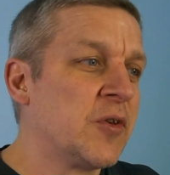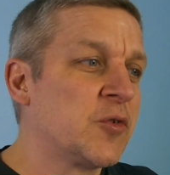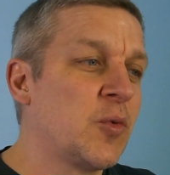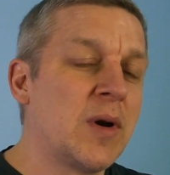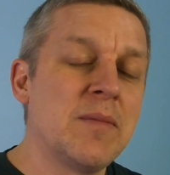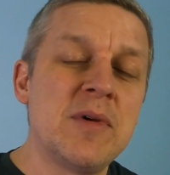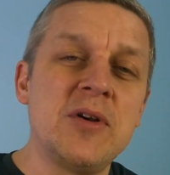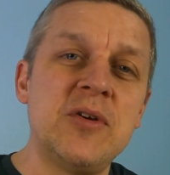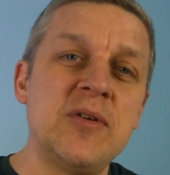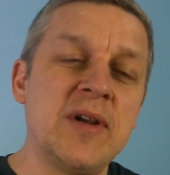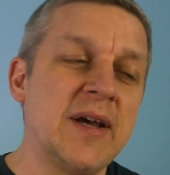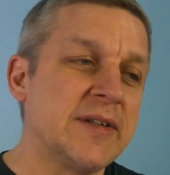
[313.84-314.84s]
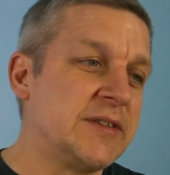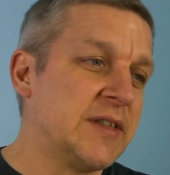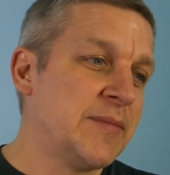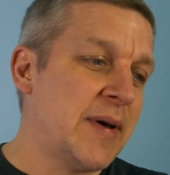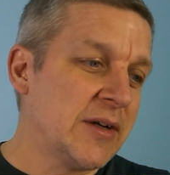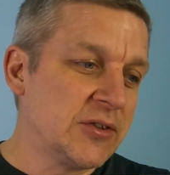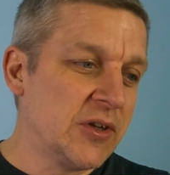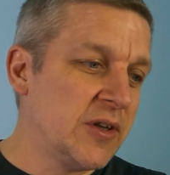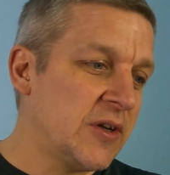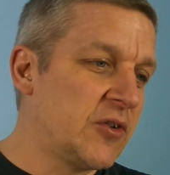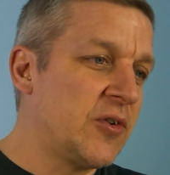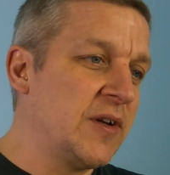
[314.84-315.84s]
So what I'm going to do next is I'm actually
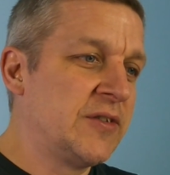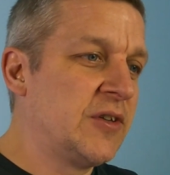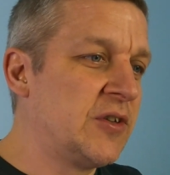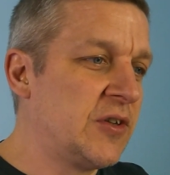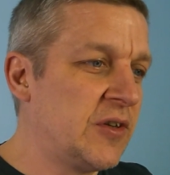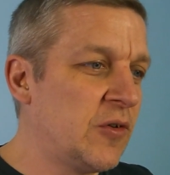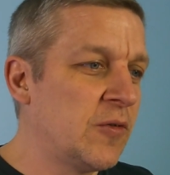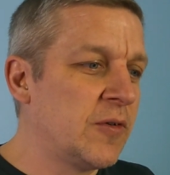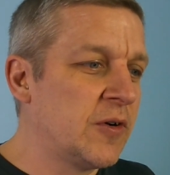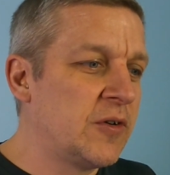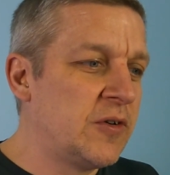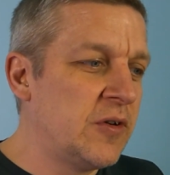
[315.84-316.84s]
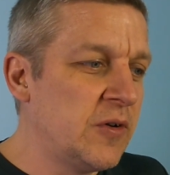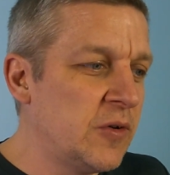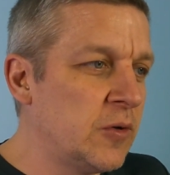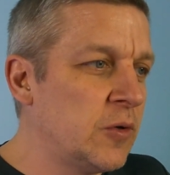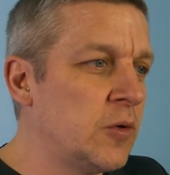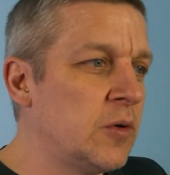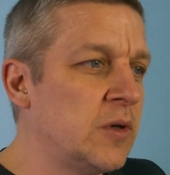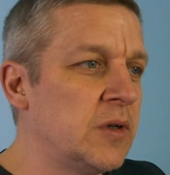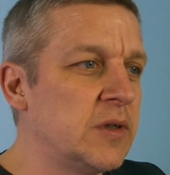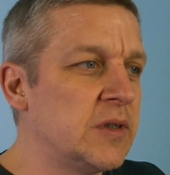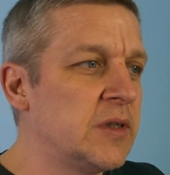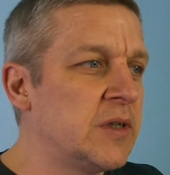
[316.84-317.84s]
going to transition over to
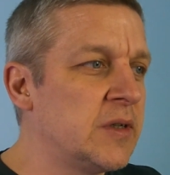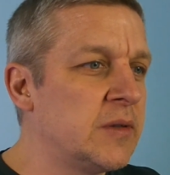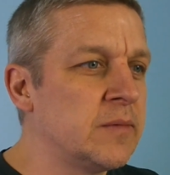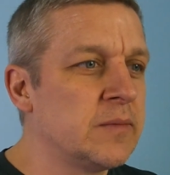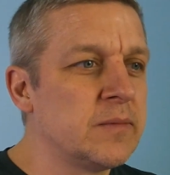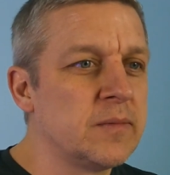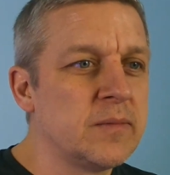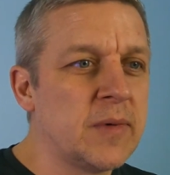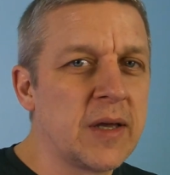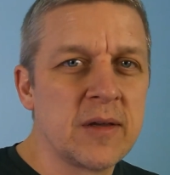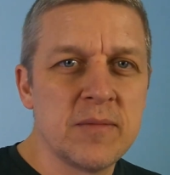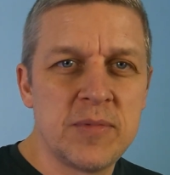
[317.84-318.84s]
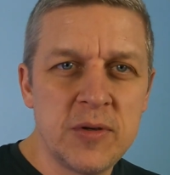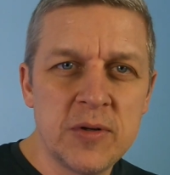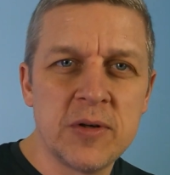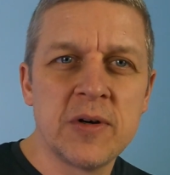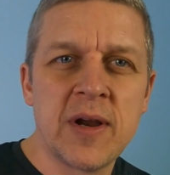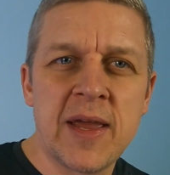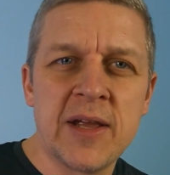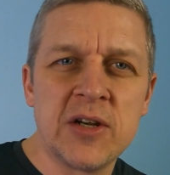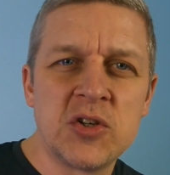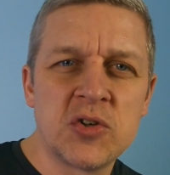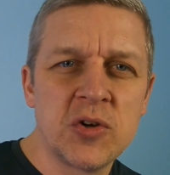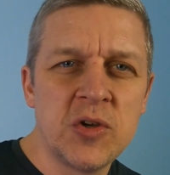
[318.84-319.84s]
my computer
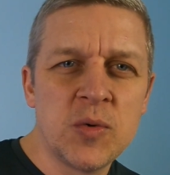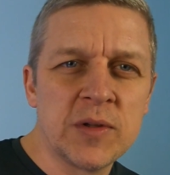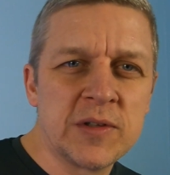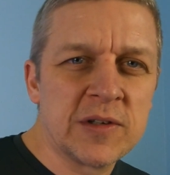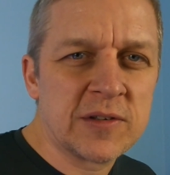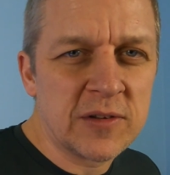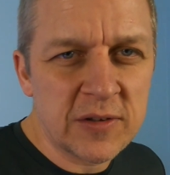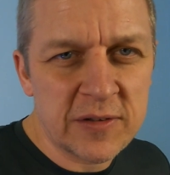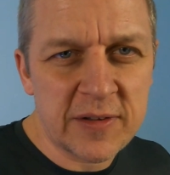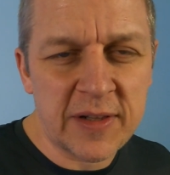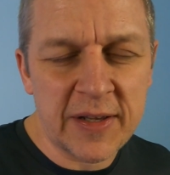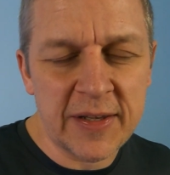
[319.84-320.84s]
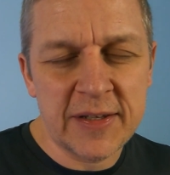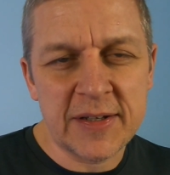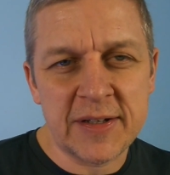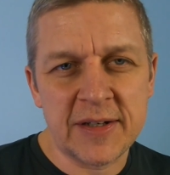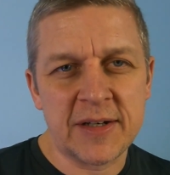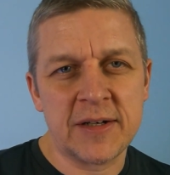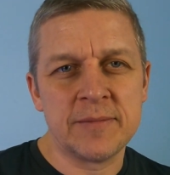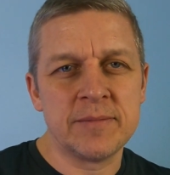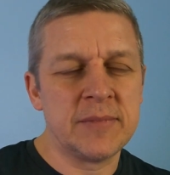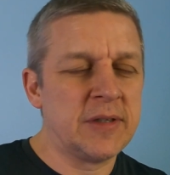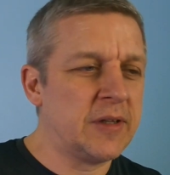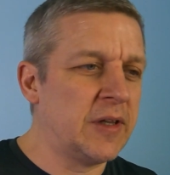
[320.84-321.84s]
and show you what this looks like
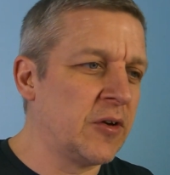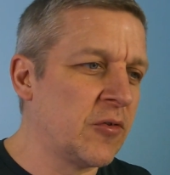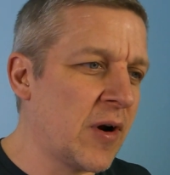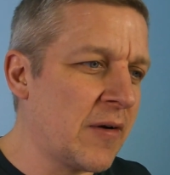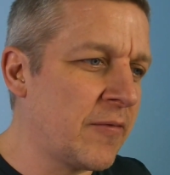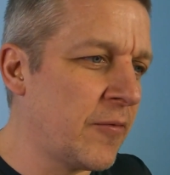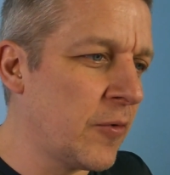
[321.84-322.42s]
in graph